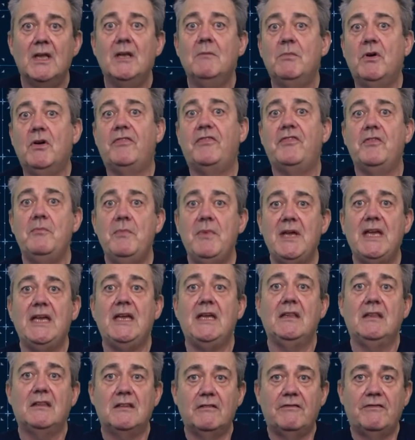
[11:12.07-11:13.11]
But for
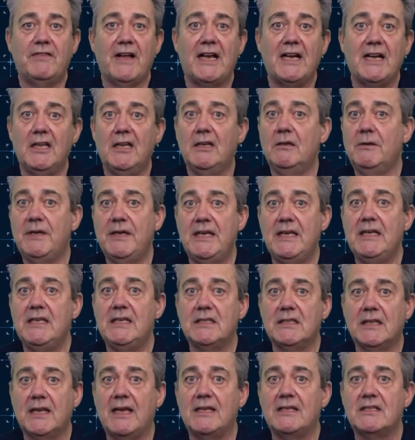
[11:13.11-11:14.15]
me, the value
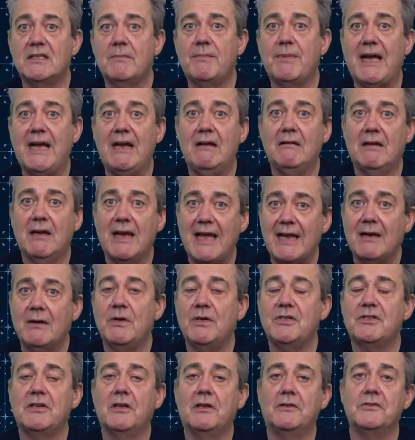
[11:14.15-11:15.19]
is less about
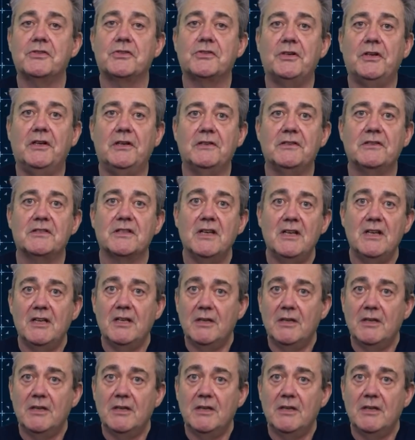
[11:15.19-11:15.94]
language constructs.